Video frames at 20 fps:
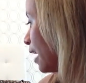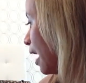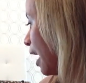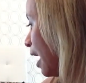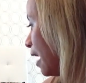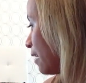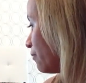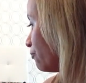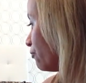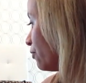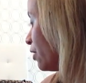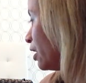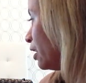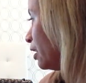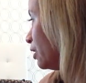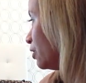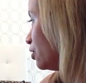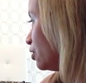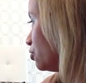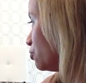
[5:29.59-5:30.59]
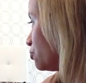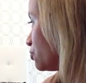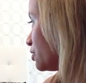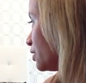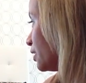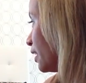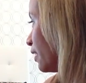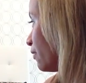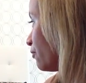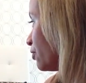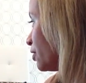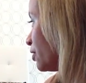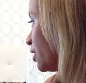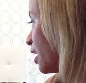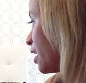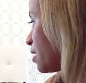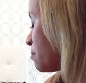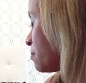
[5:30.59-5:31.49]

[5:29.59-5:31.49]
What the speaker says: I've used it every day a